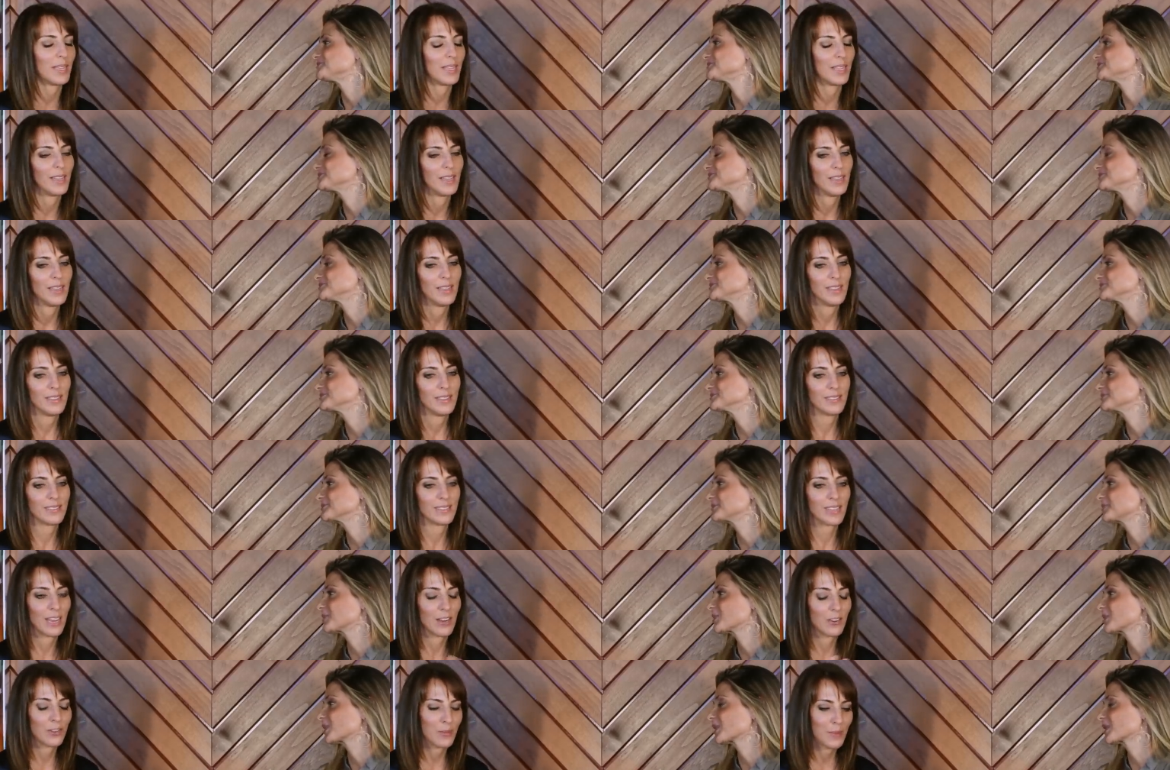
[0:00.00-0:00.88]
Speaker 1: I'll be
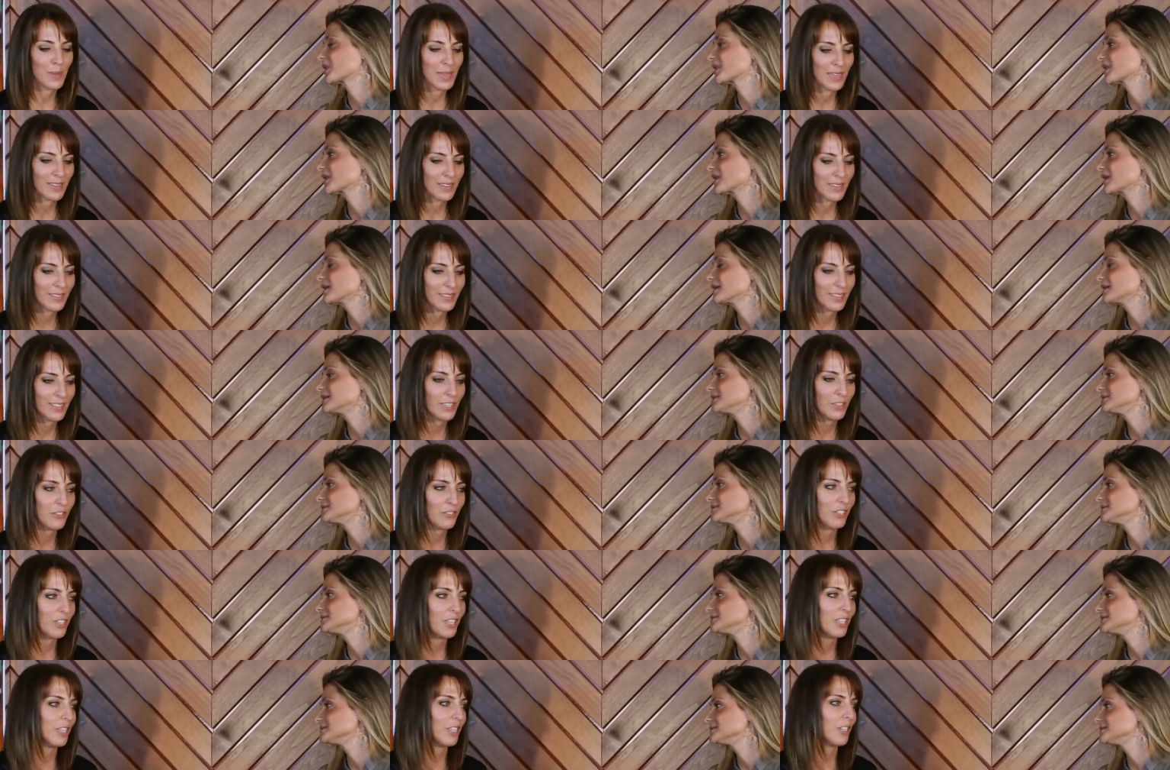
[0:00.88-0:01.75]
scared to make a
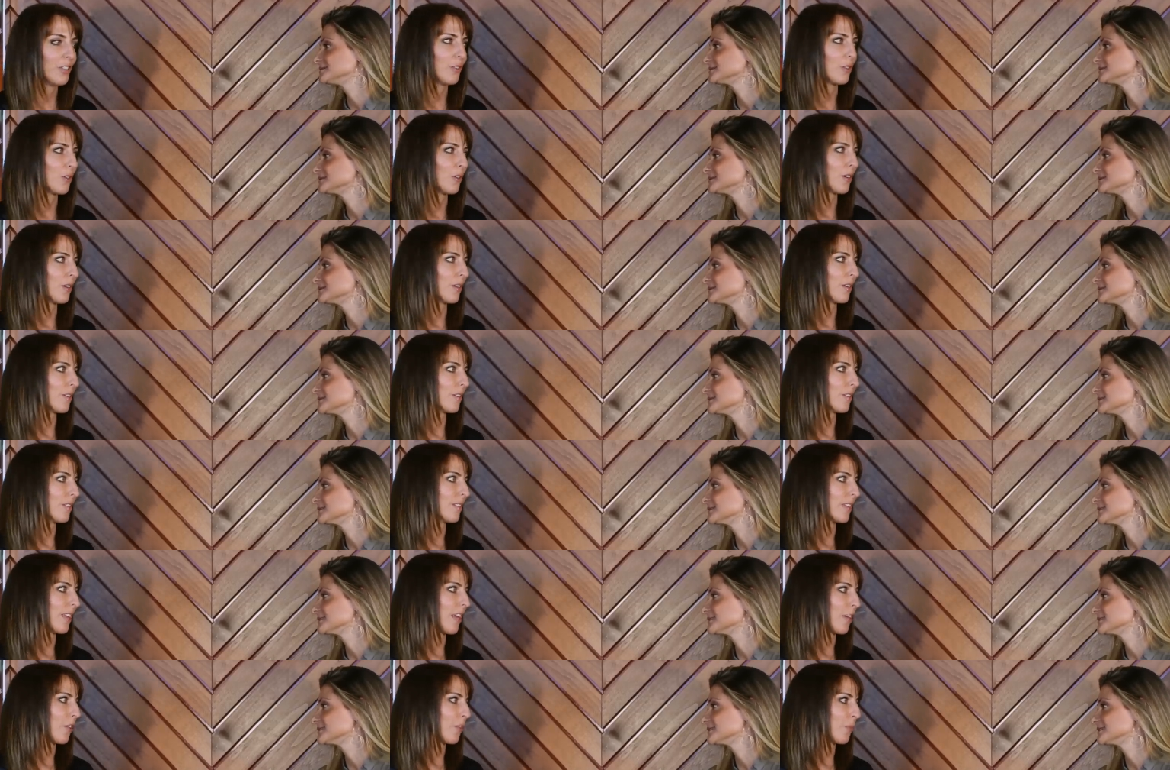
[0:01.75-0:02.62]
decision or
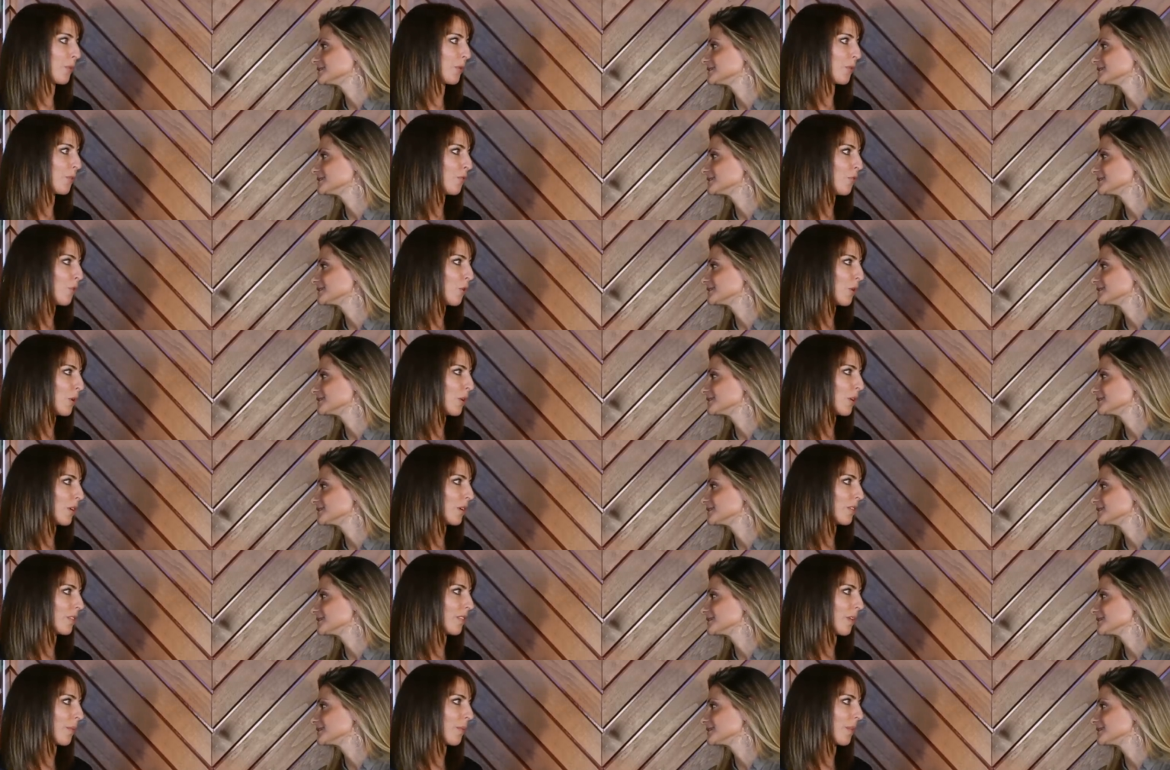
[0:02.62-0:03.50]
scared to move
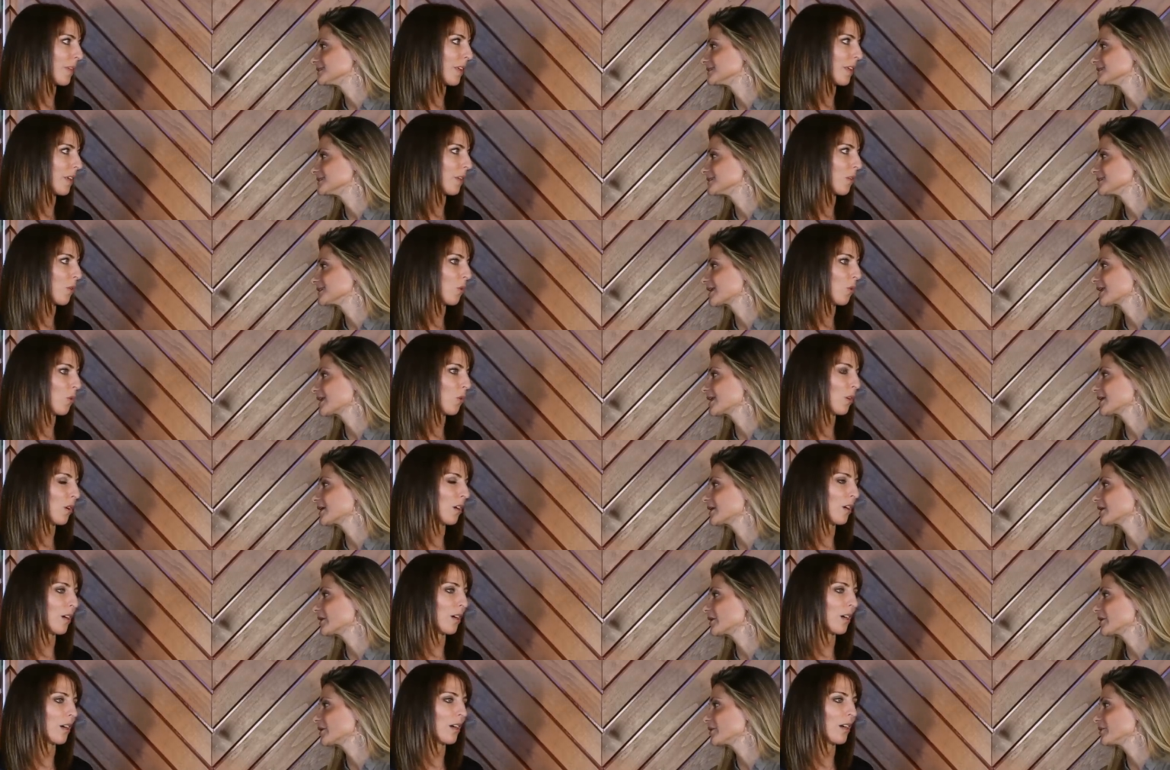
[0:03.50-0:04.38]
forward on something,
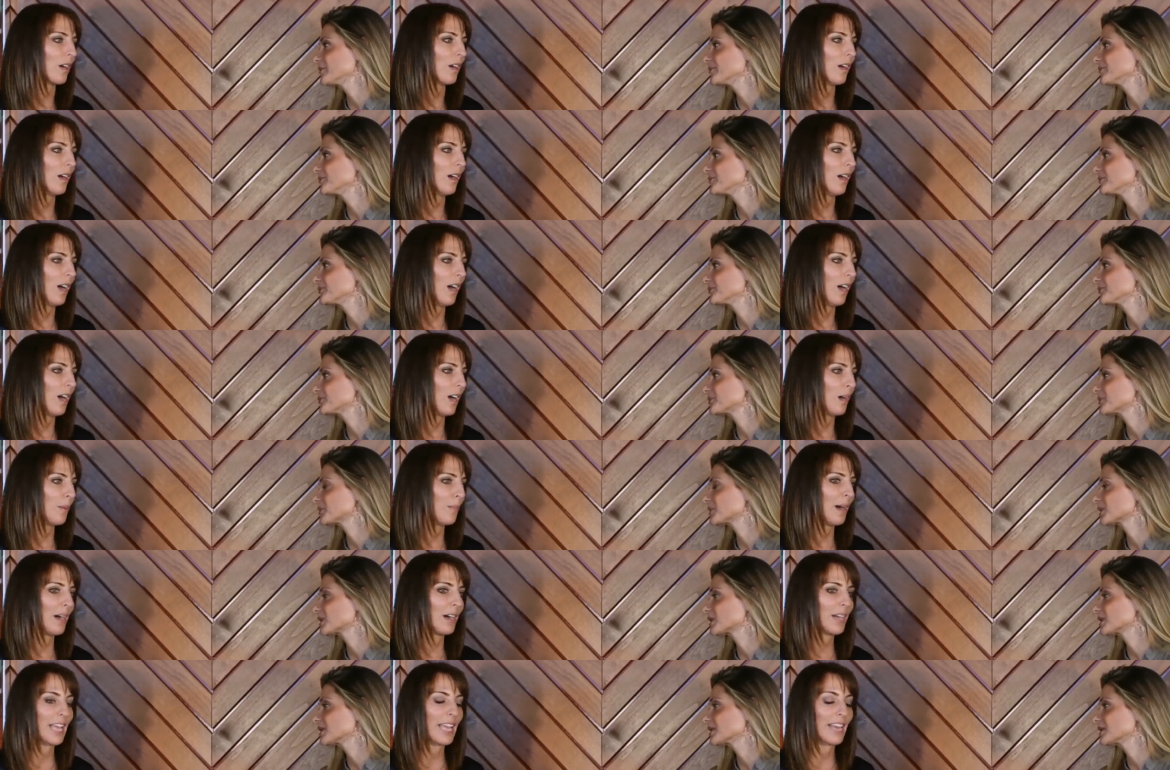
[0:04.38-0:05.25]
or
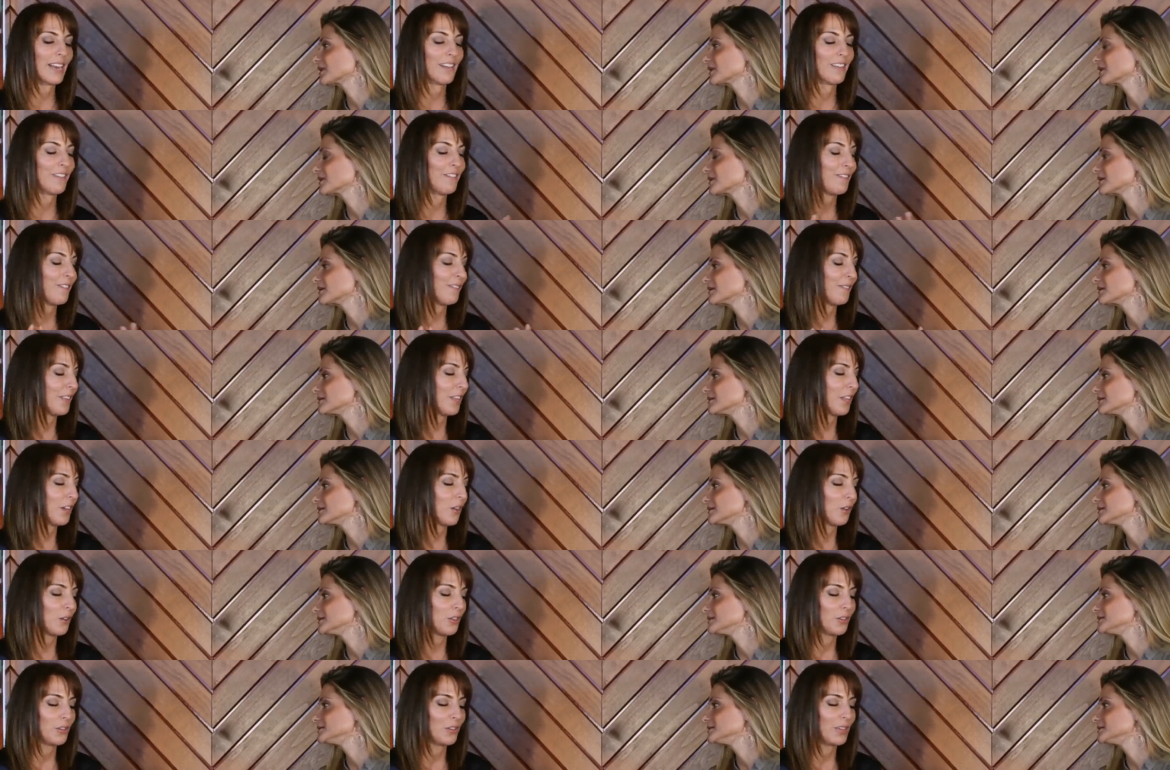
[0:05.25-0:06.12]
um, I'll get,
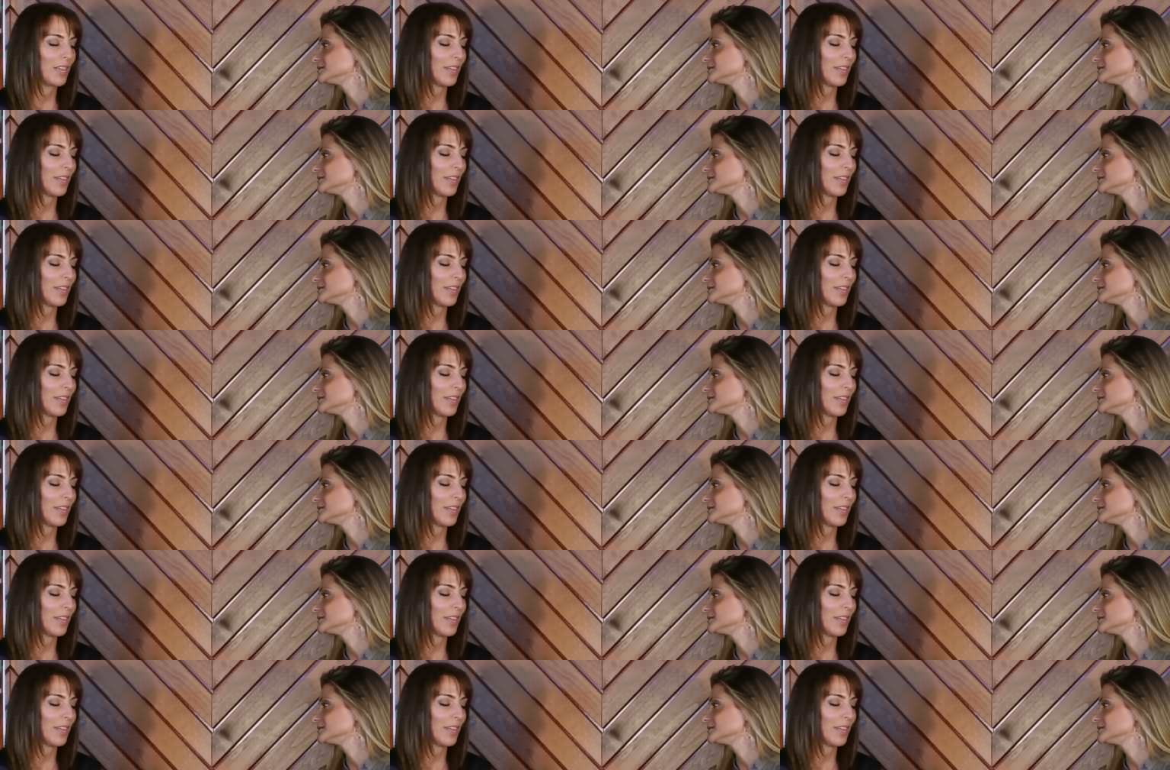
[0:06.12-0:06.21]
you know,